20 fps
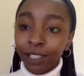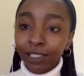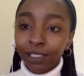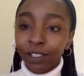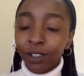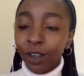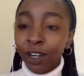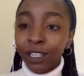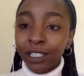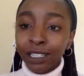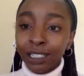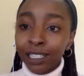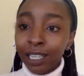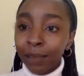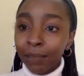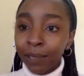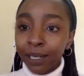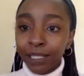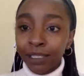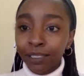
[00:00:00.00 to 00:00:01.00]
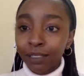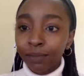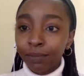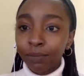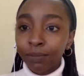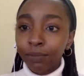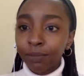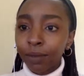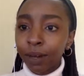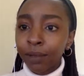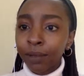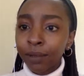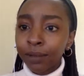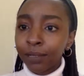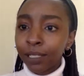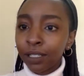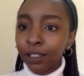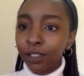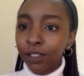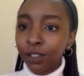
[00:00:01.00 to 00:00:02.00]
Sorry to say, but it's
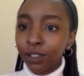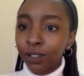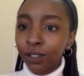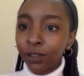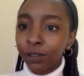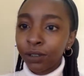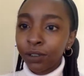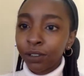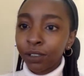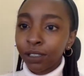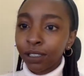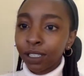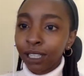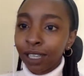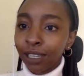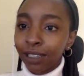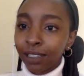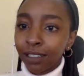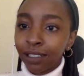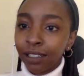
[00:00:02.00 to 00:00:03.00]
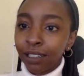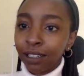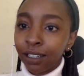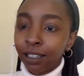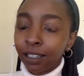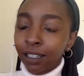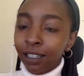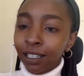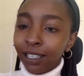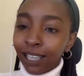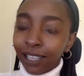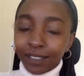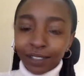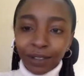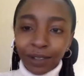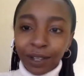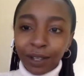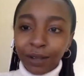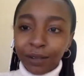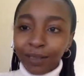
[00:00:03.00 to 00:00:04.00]
probably true that, yeah,
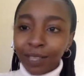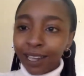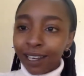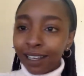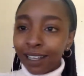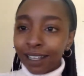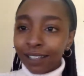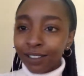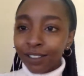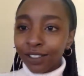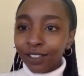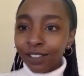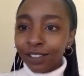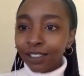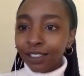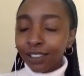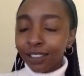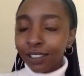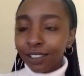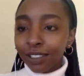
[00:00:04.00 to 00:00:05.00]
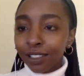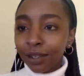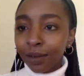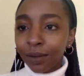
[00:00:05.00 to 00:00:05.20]
so I hope that answers the